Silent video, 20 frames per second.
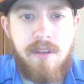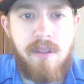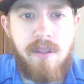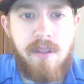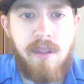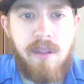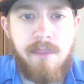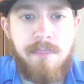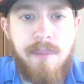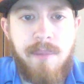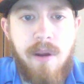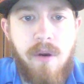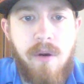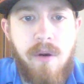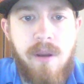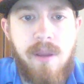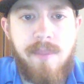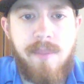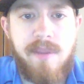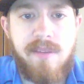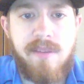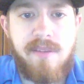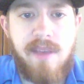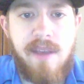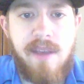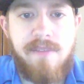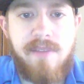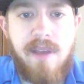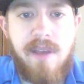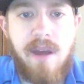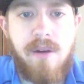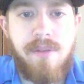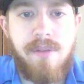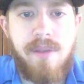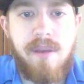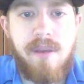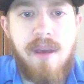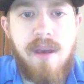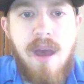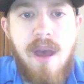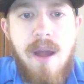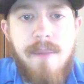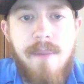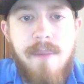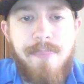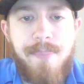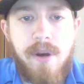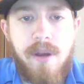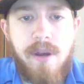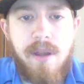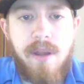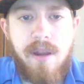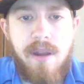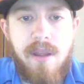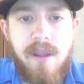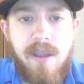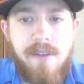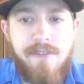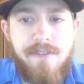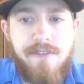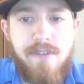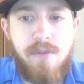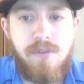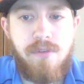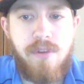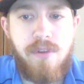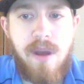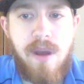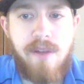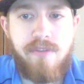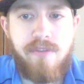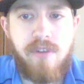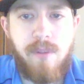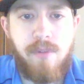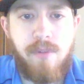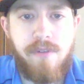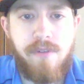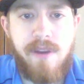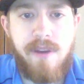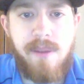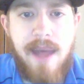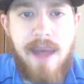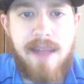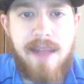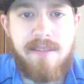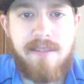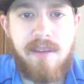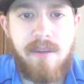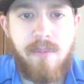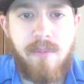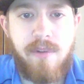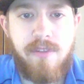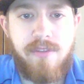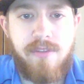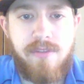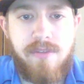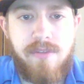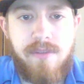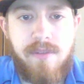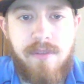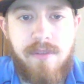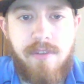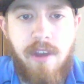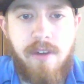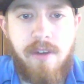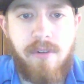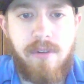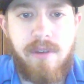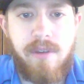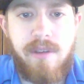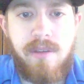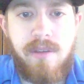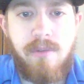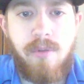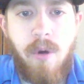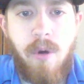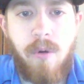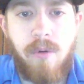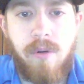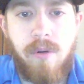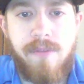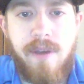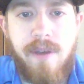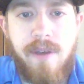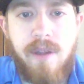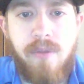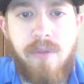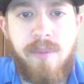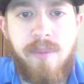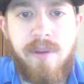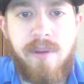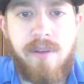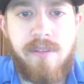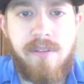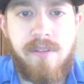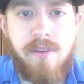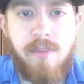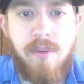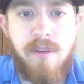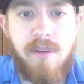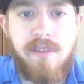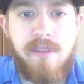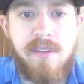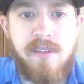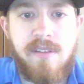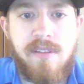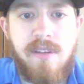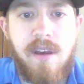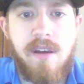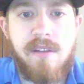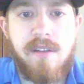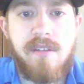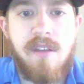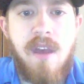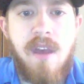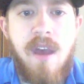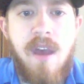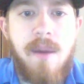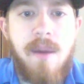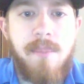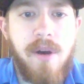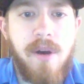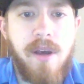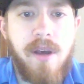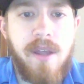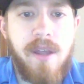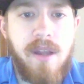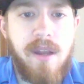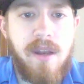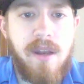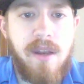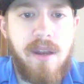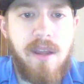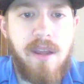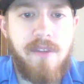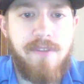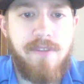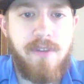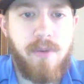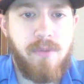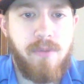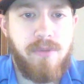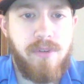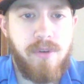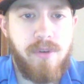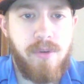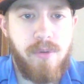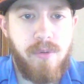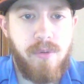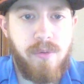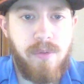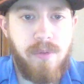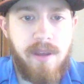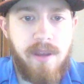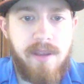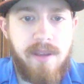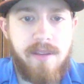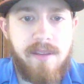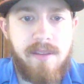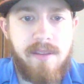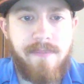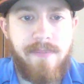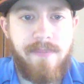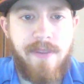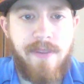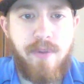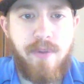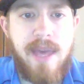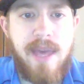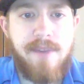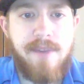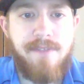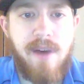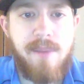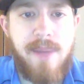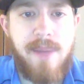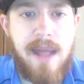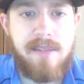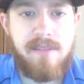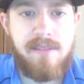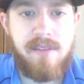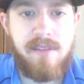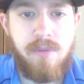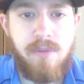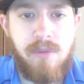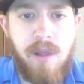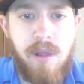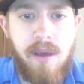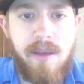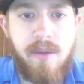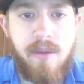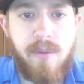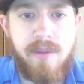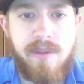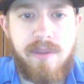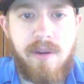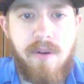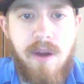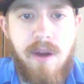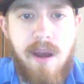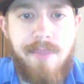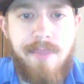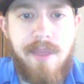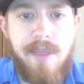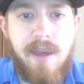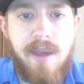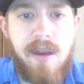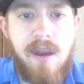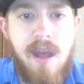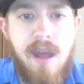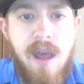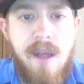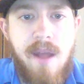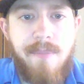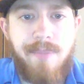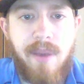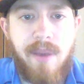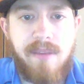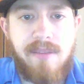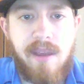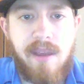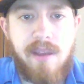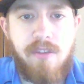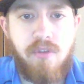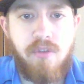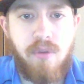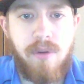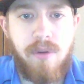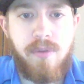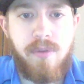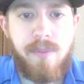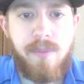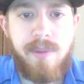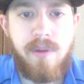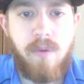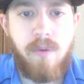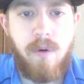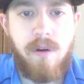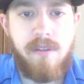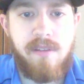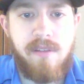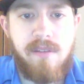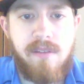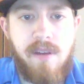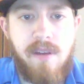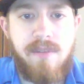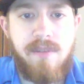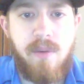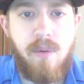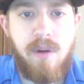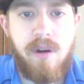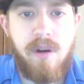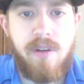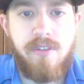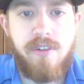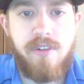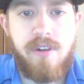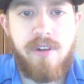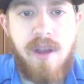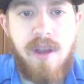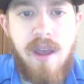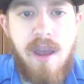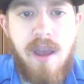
like mirror him in safety. I don't think. But if you do have trouble fitting bats in, which generally you don't on FanDuel because their pricing sucks, but if you do like if you can't find bats that you like with the Grom, then my second choice would be Norris at 7100.